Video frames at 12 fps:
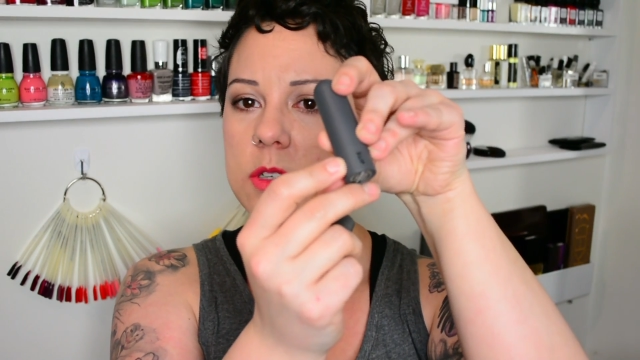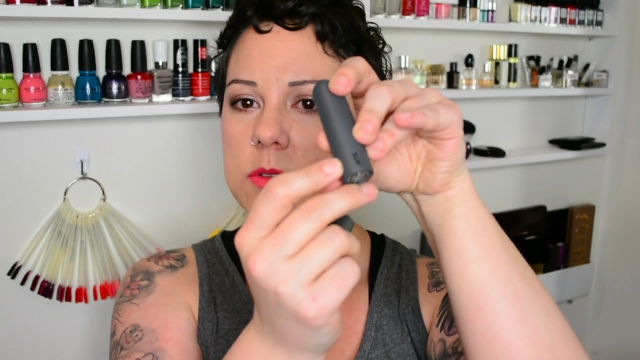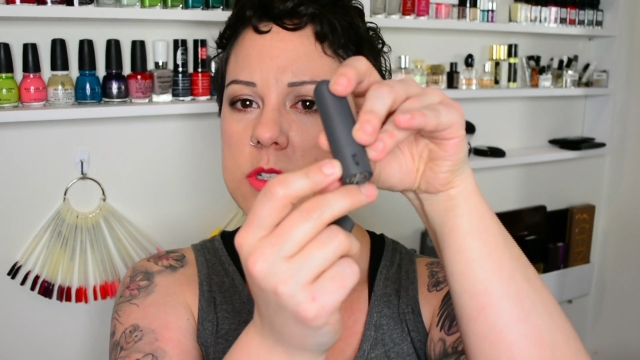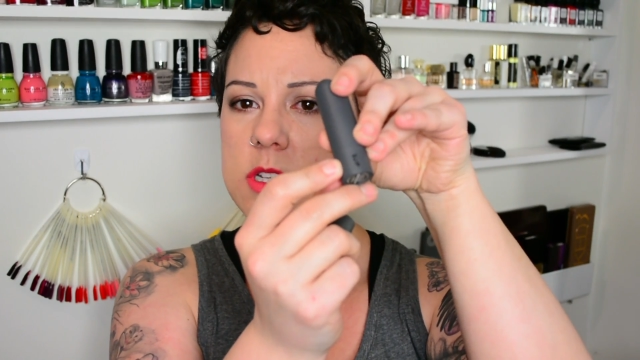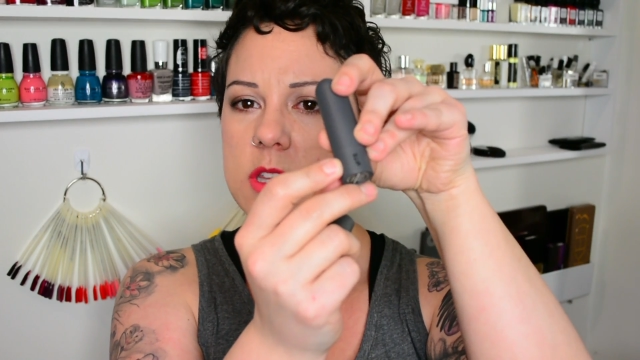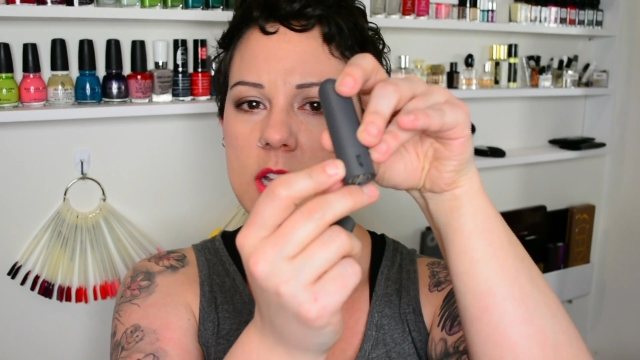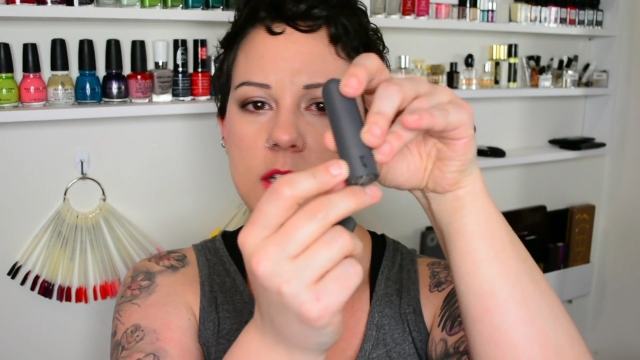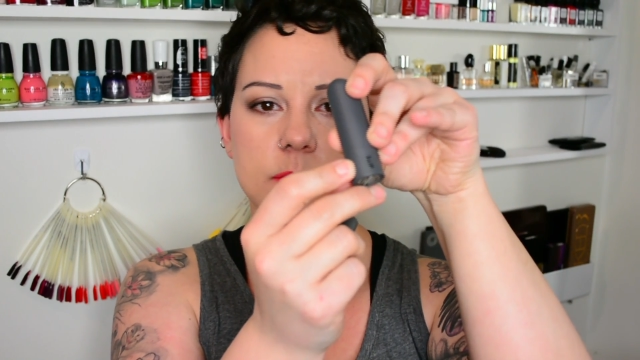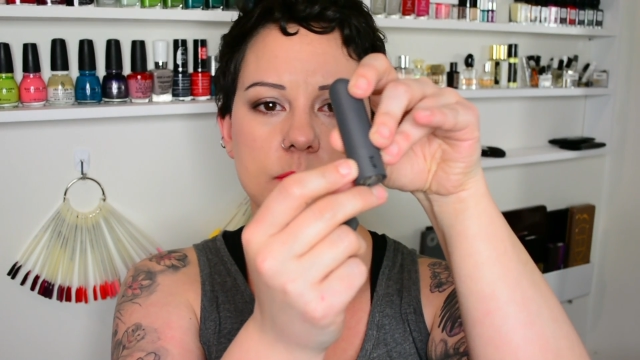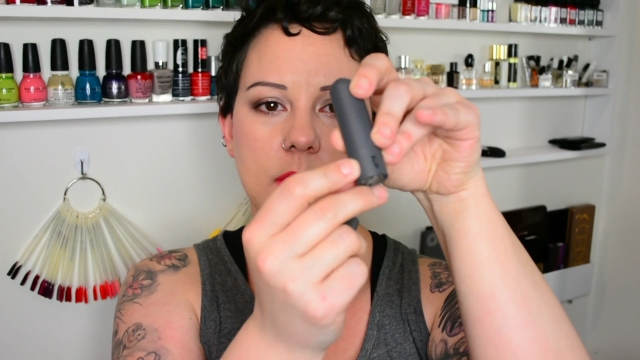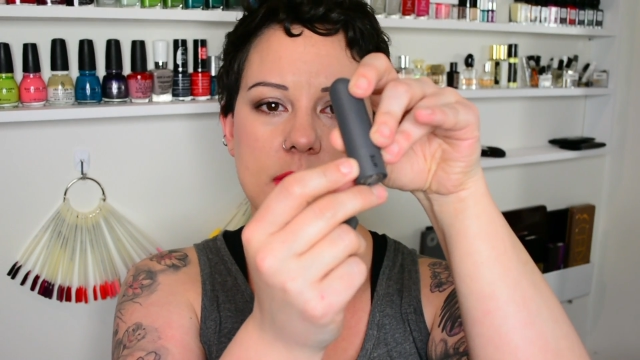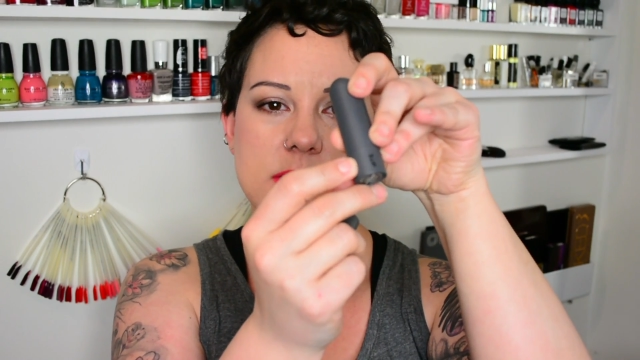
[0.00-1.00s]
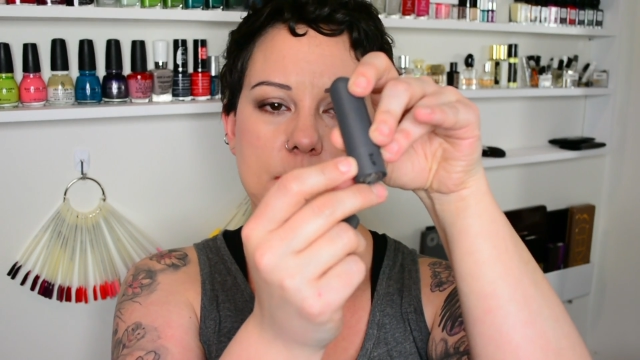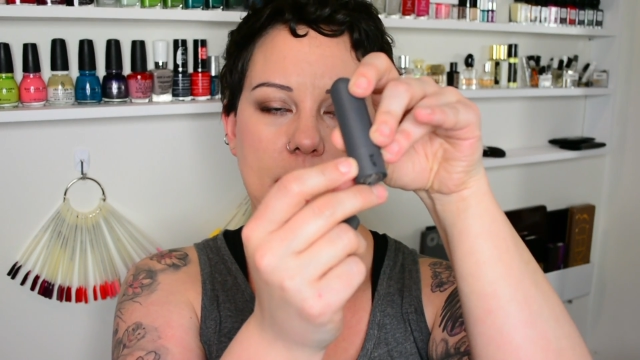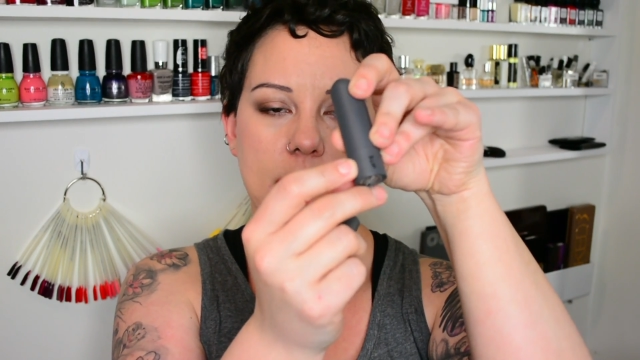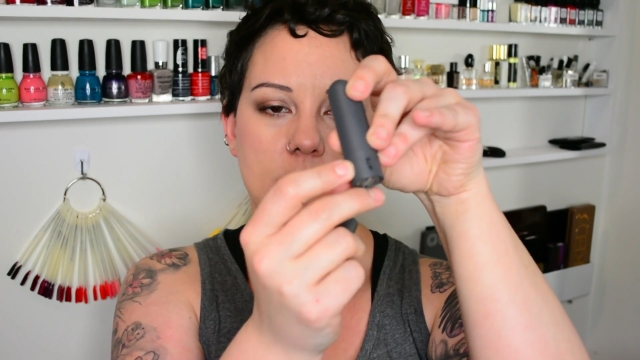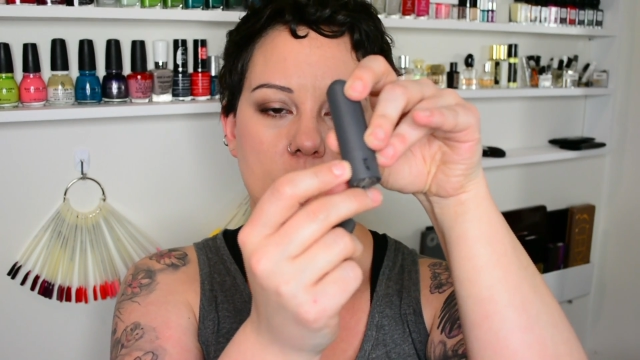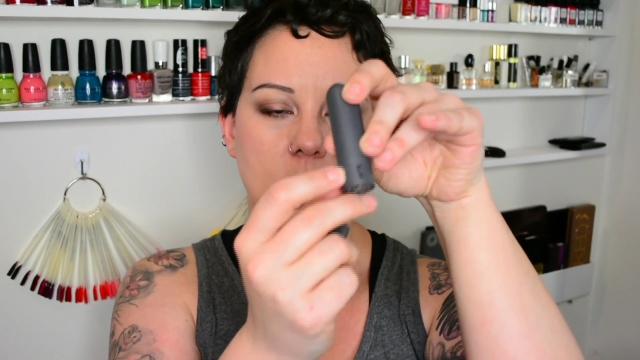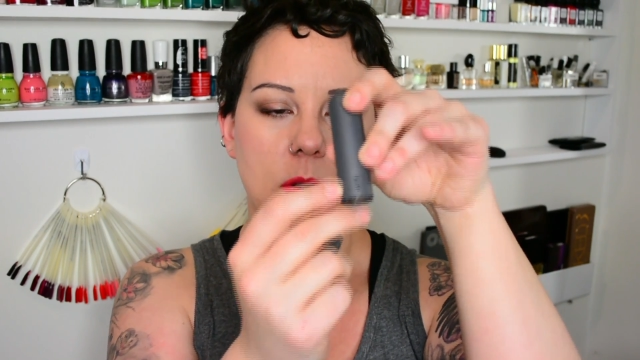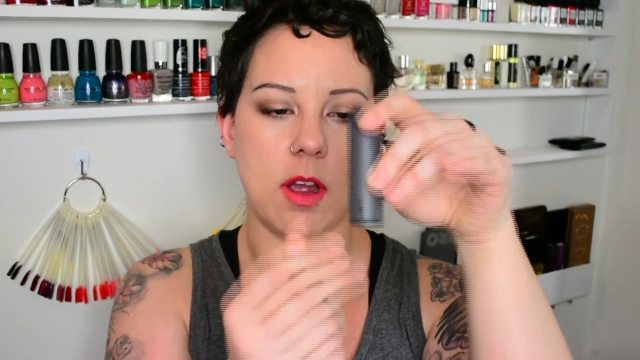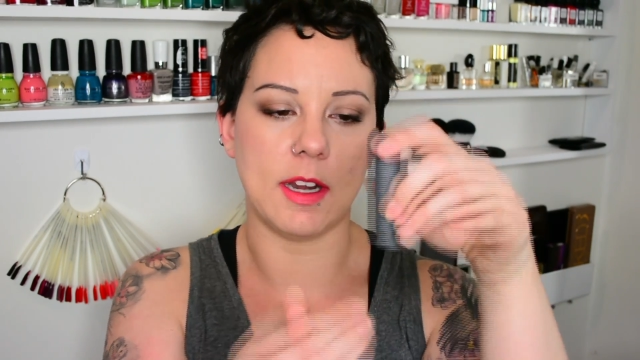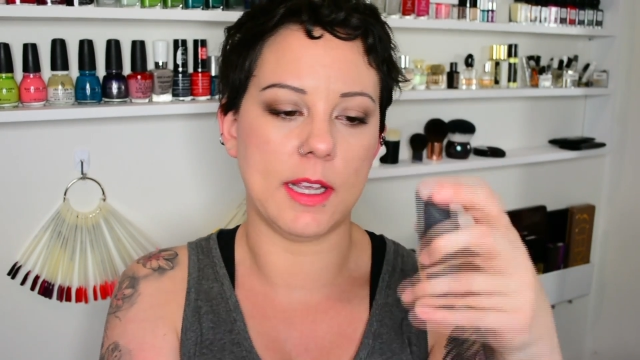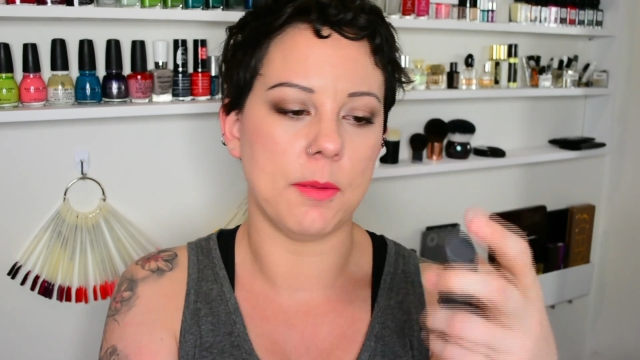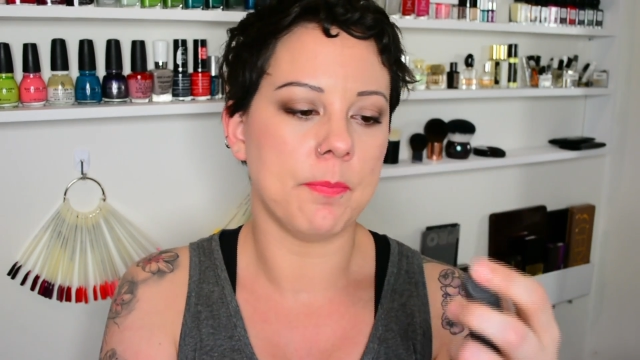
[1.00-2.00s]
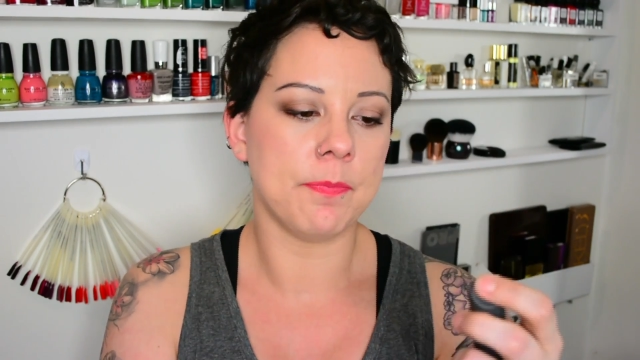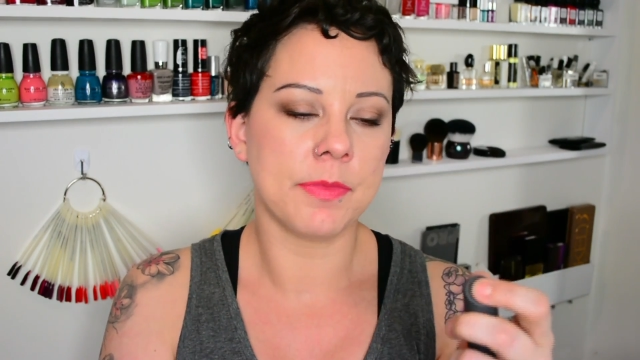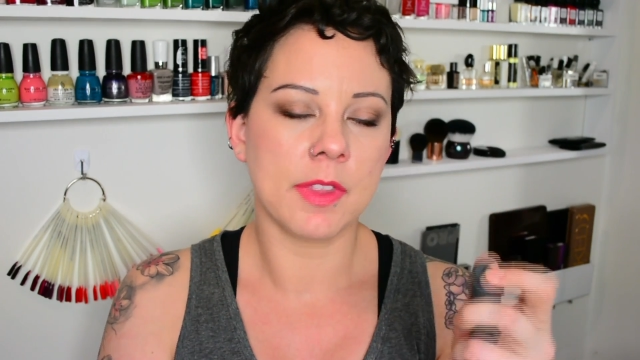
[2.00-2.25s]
Let me see that. Has the Bite logo on it.